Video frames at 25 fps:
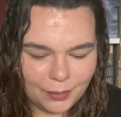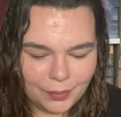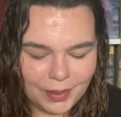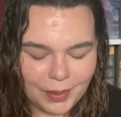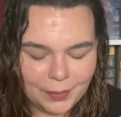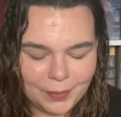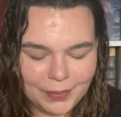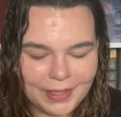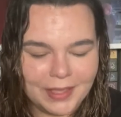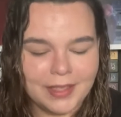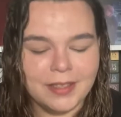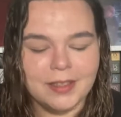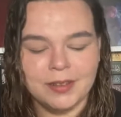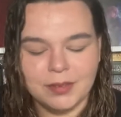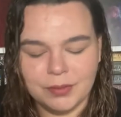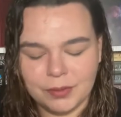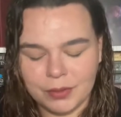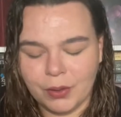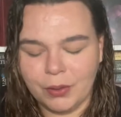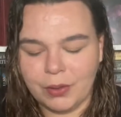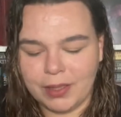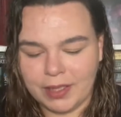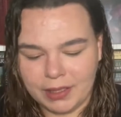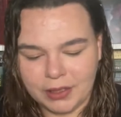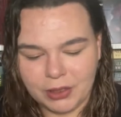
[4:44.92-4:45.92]
maybe,
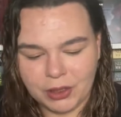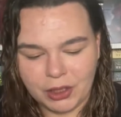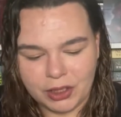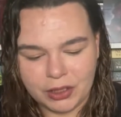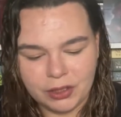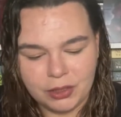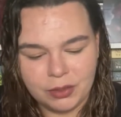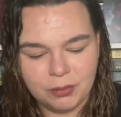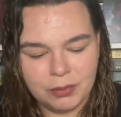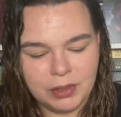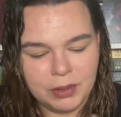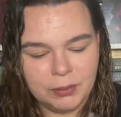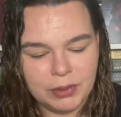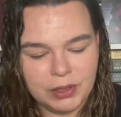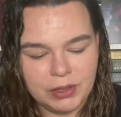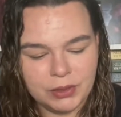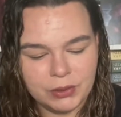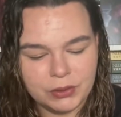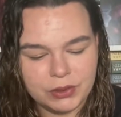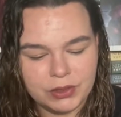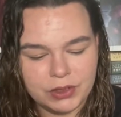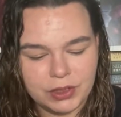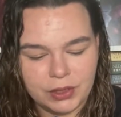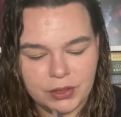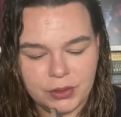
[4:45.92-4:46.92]
okay, Shannon, maybe it
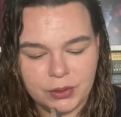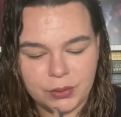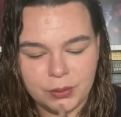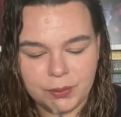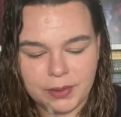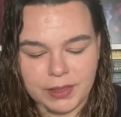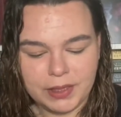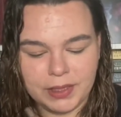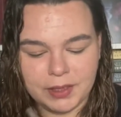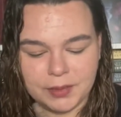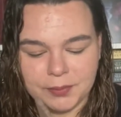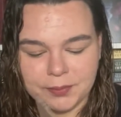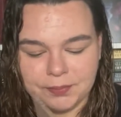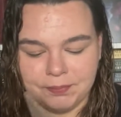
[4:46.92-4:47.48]
goes the other way.